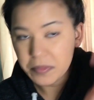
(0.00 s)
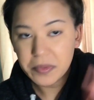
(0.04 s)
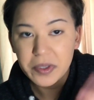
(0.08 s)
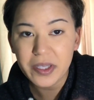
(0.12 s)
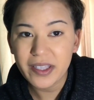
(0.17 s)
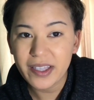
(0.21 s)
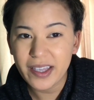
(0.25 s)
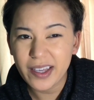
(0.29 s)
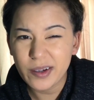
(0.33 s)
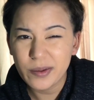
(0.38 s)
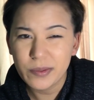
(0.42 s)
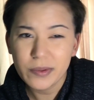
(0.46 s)

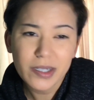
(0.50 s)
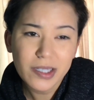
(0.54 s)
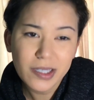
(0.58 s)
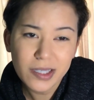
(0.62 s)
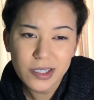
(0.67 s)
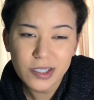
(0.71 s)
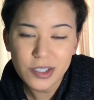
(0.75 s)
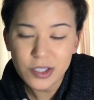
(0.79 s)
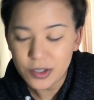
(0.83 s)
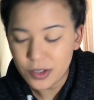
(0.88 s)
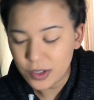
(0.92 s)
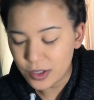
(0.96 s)
But yeah, what
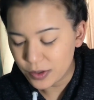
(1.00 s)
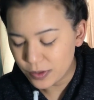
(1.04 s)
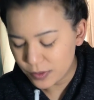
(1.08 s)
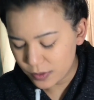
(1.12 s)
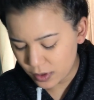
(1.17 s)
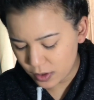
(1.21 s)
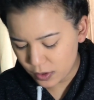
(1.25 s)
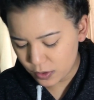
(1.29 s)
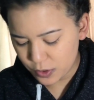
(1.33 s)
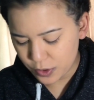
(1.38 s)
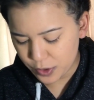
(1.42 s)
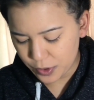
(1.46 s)
can you do?
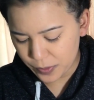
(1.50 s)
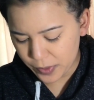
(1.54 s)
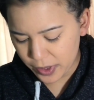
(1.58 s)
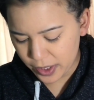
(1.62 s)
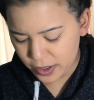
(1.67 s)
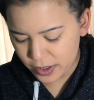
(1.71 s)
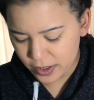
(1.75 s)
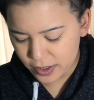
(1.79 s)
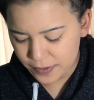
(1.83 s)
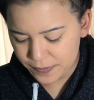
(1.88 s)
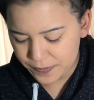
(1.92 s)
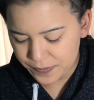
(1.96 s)
They'll grow
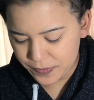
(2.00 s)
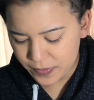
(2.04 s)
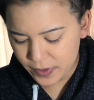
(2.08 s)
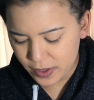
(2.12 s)
back.